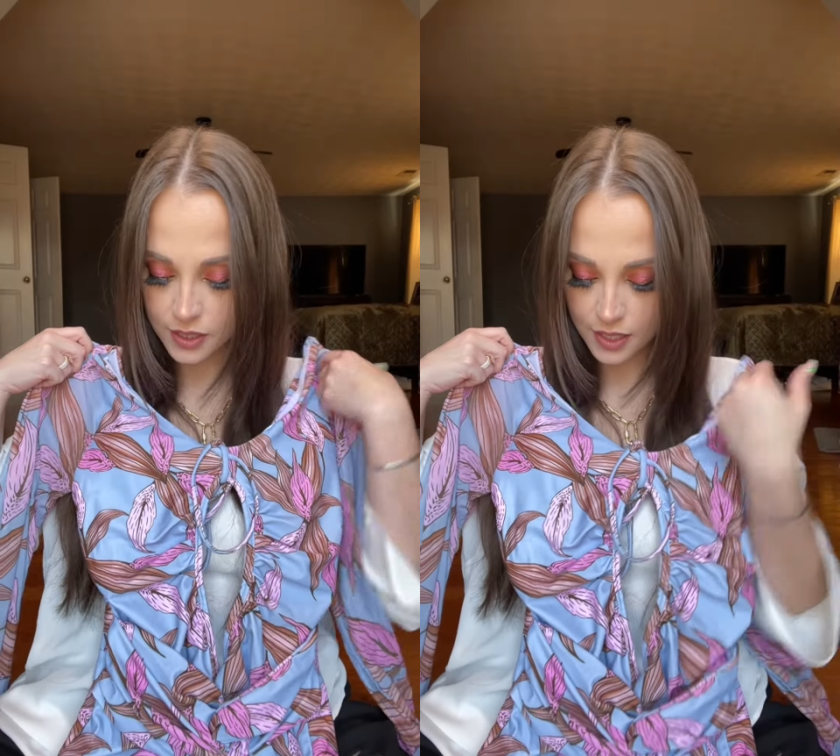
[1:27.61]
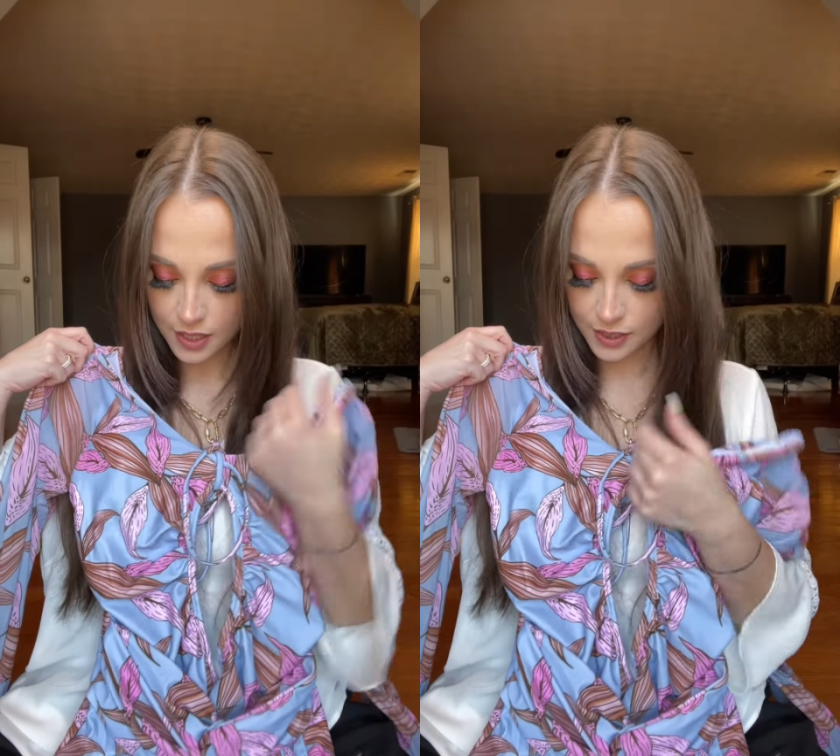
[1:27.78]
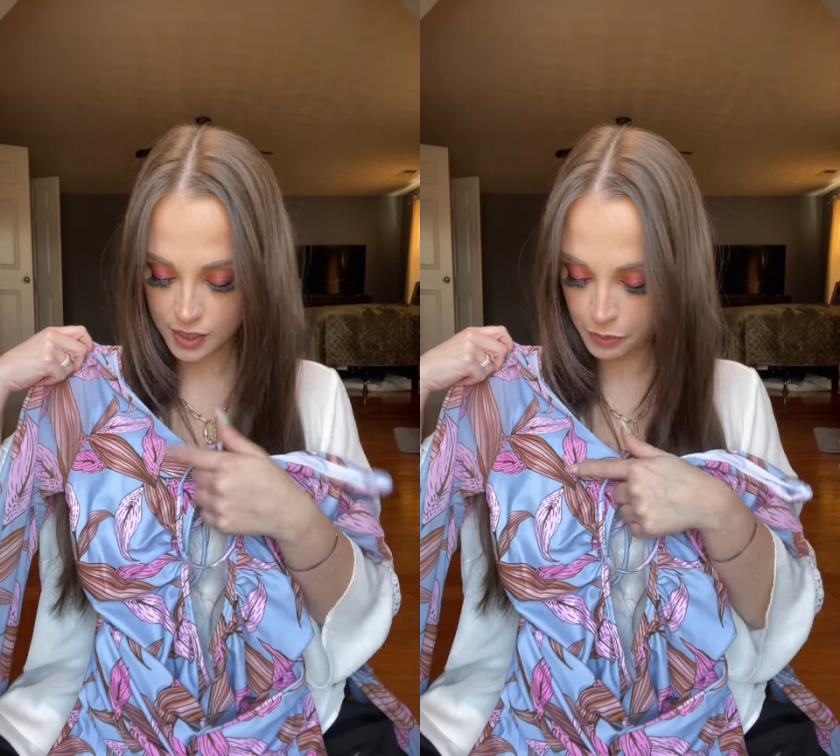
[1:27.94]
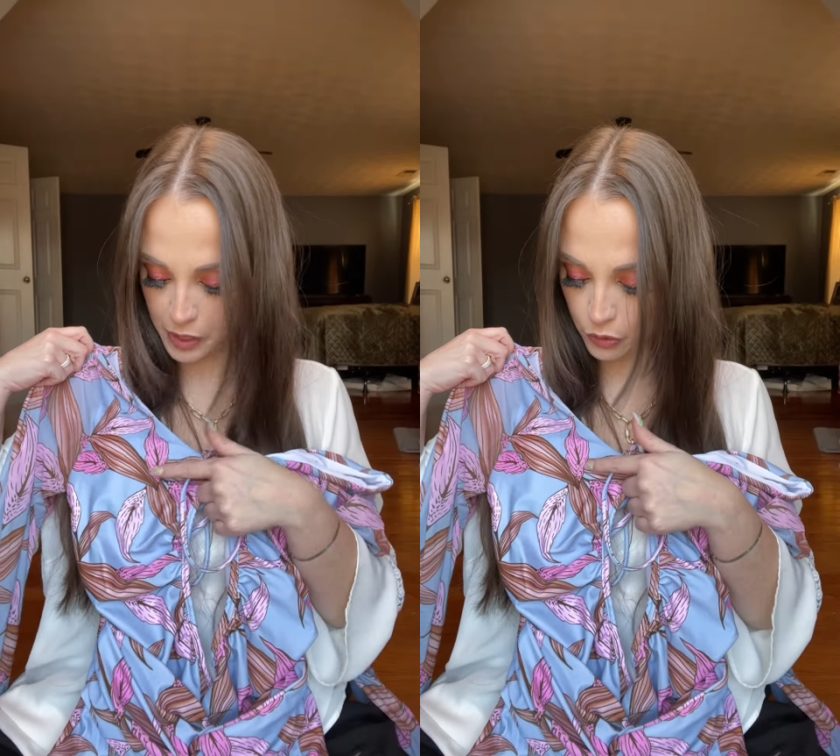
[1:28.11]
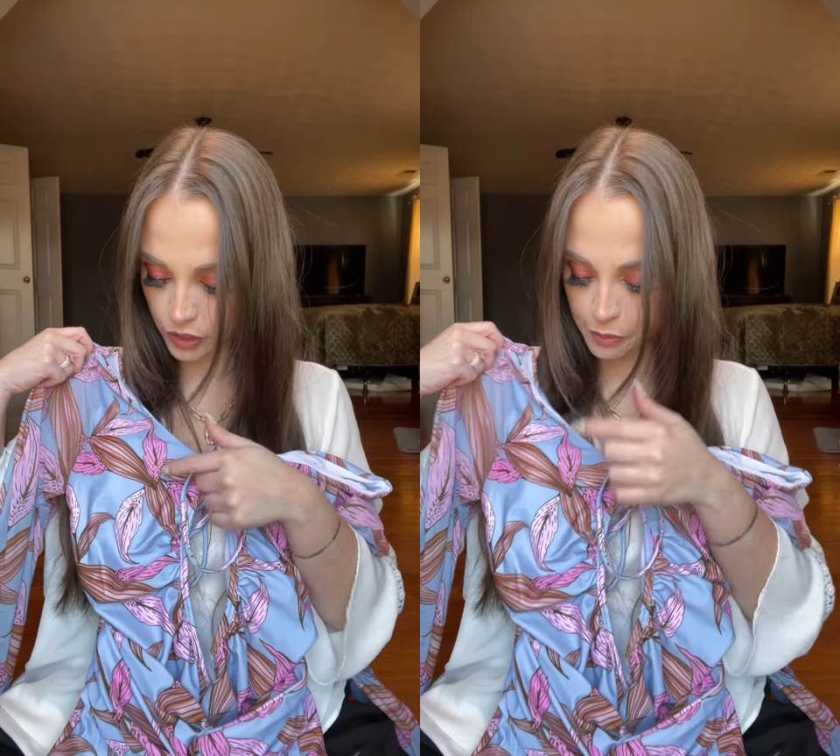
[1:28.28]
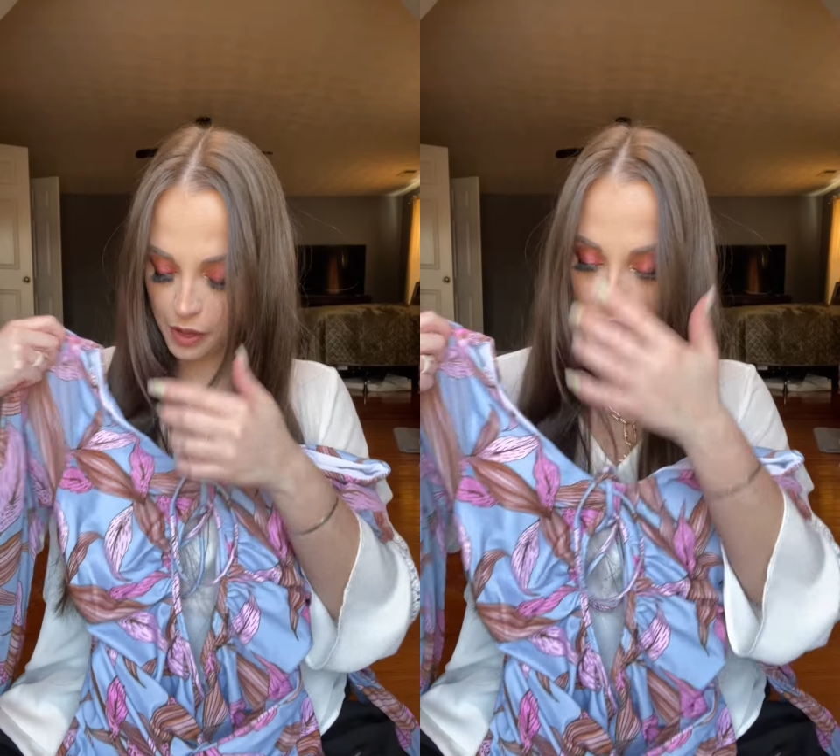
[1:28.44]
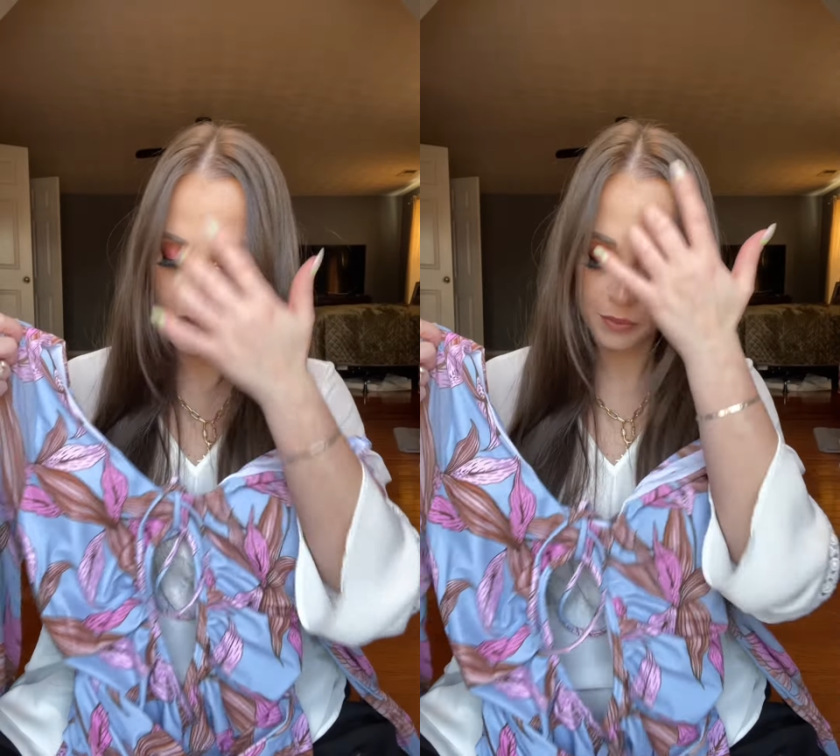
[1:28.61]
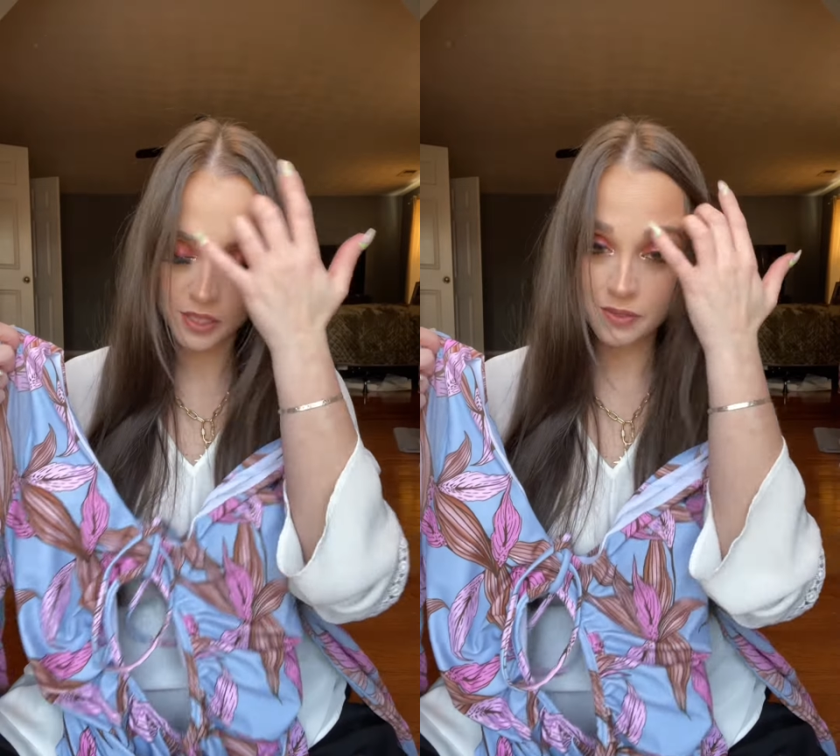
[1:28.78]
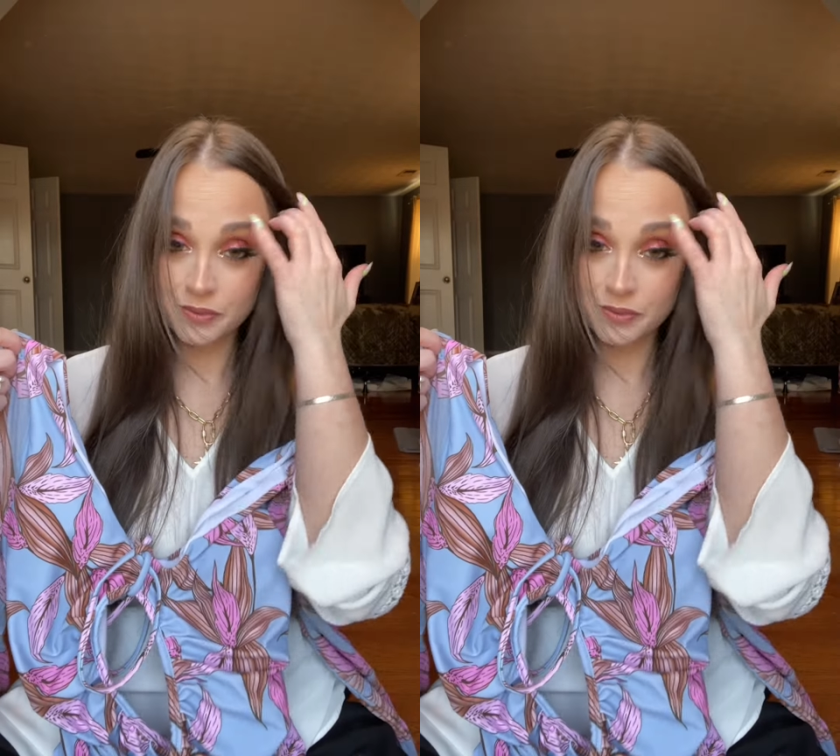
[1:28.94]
because this pink really pops.